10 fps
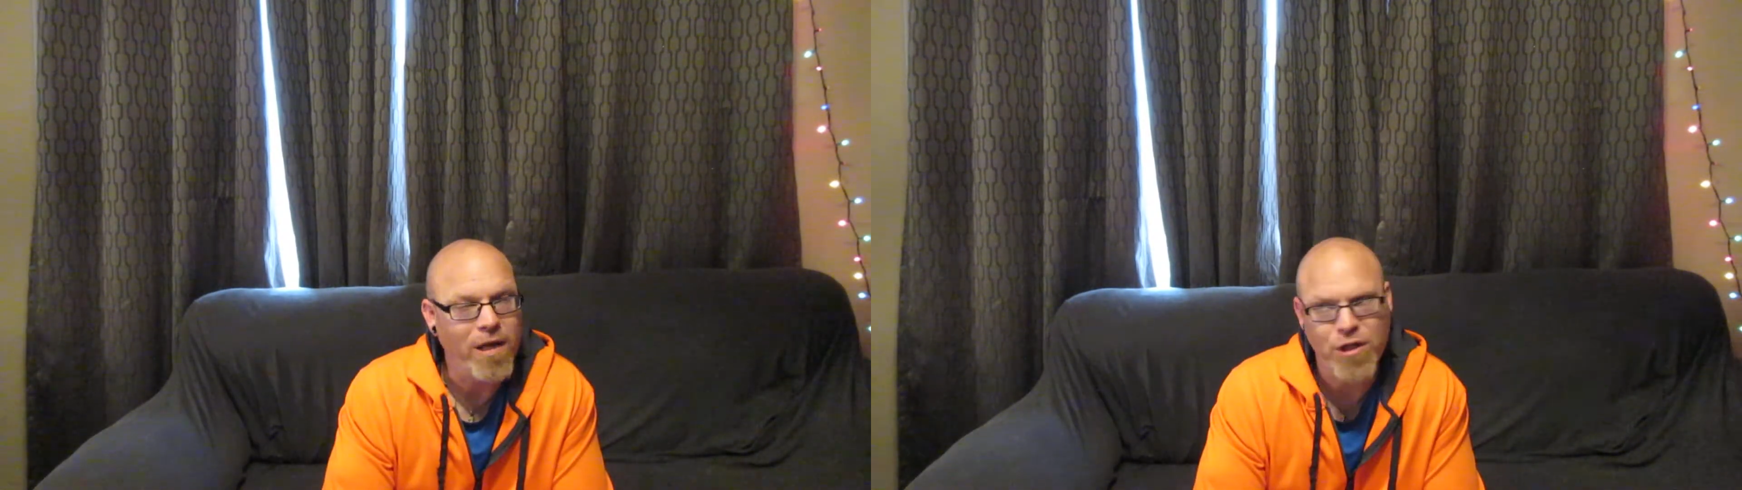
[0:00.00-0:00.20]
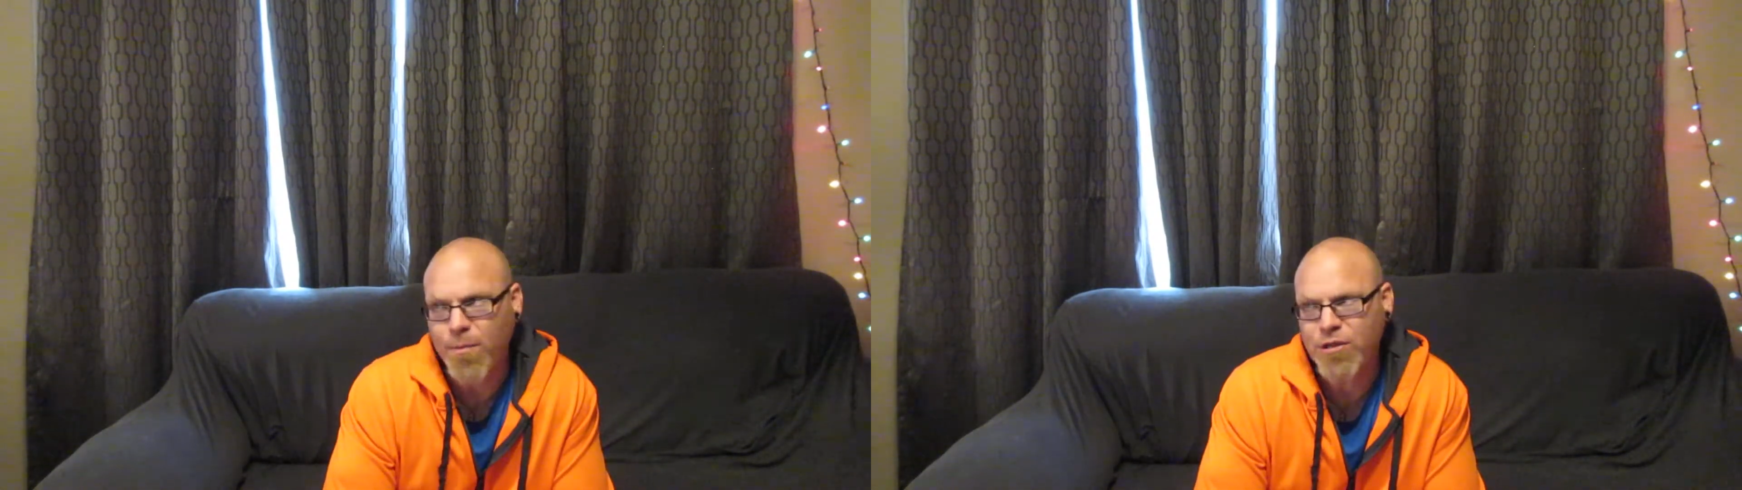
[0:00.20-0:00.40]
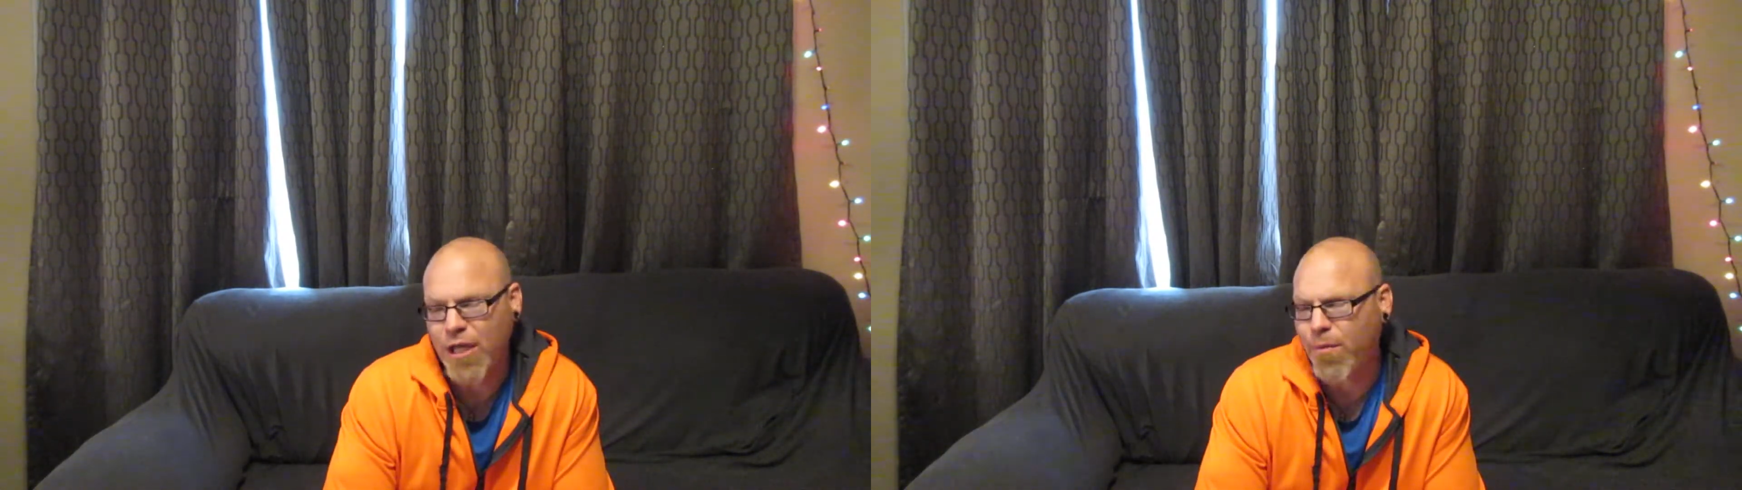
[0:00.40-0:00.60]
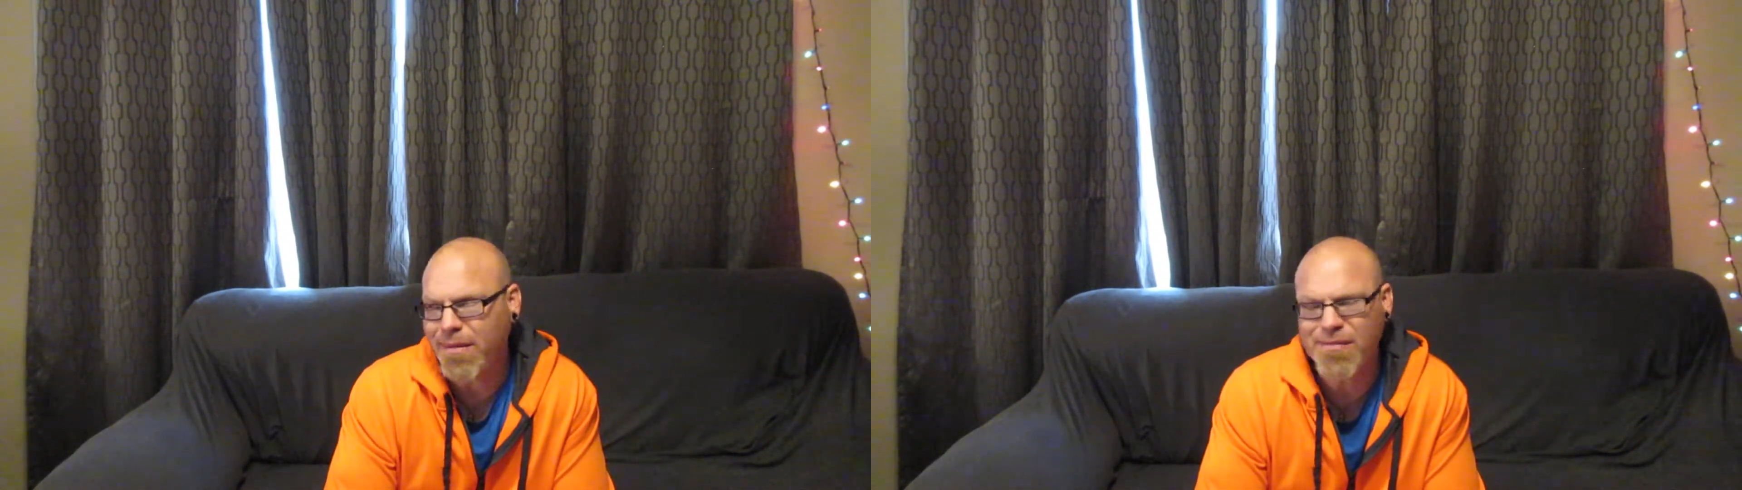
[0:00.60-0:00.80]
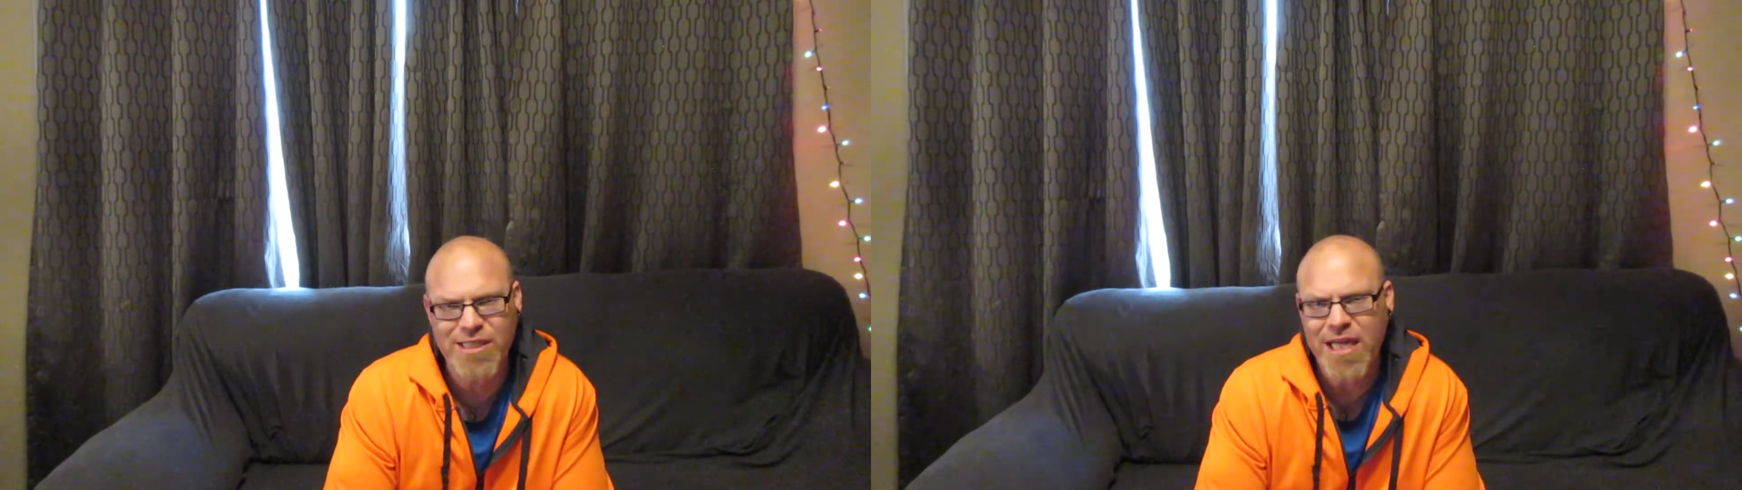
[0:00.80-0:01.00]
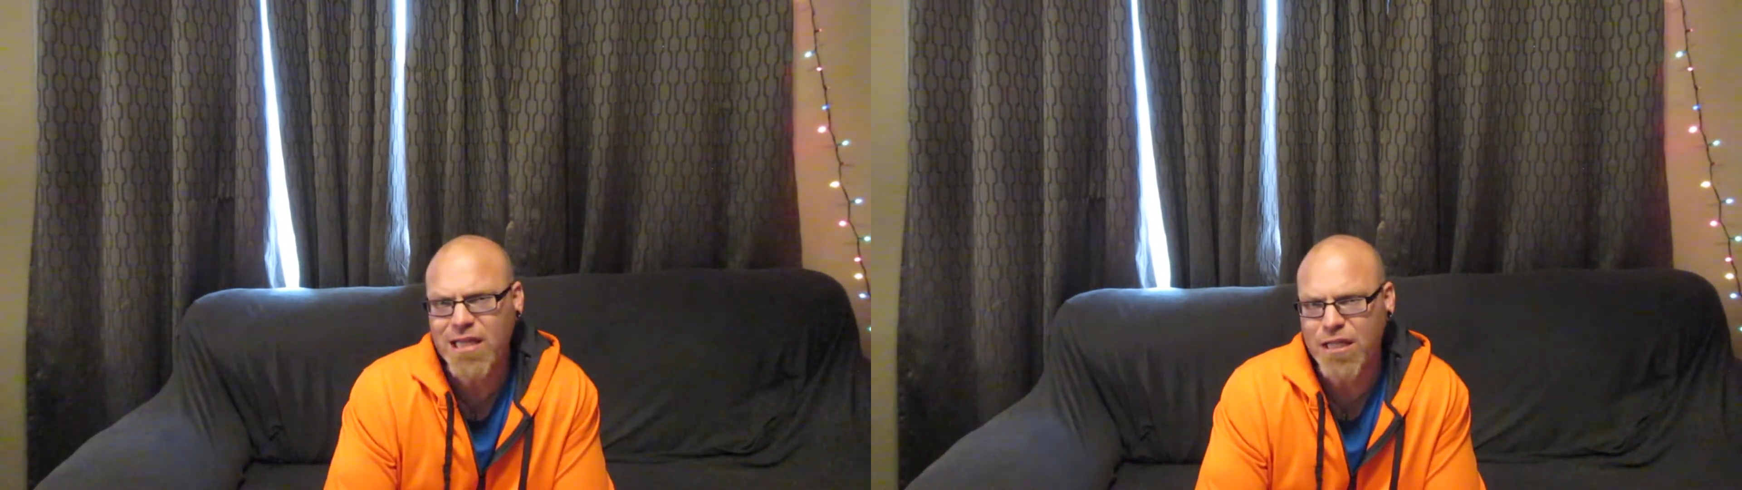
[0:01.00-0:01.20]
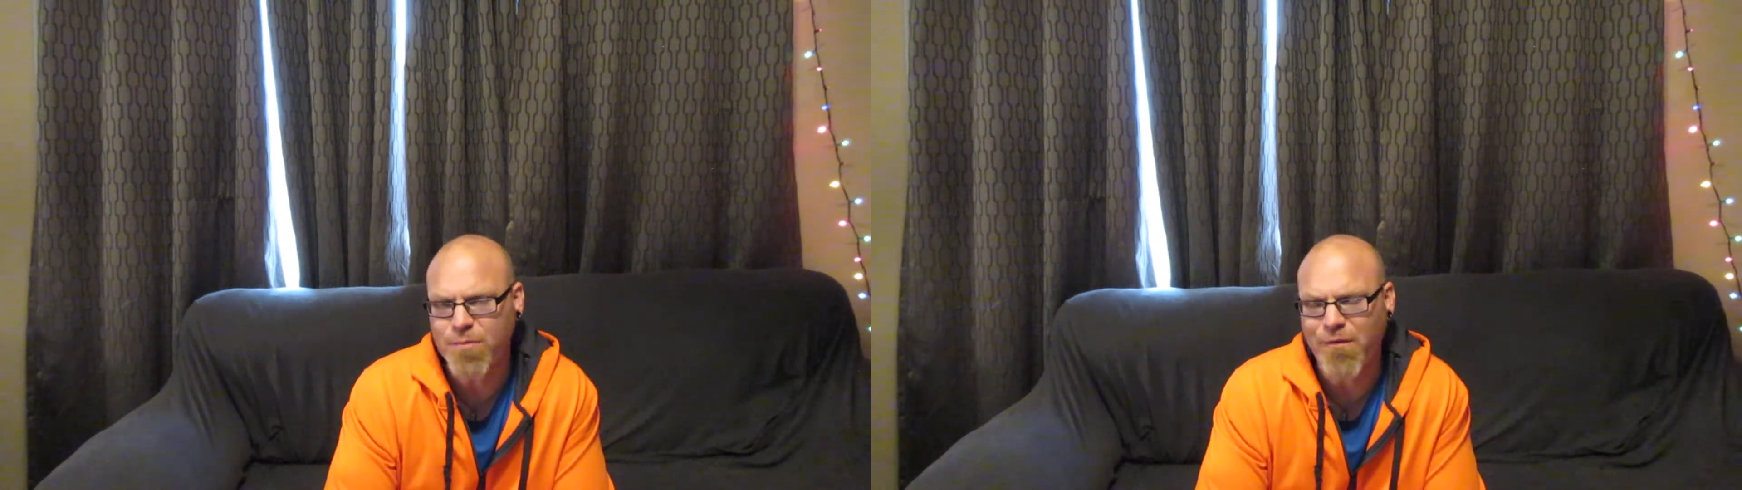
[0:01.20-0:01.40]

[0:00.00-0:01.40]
it's almost like we've seen this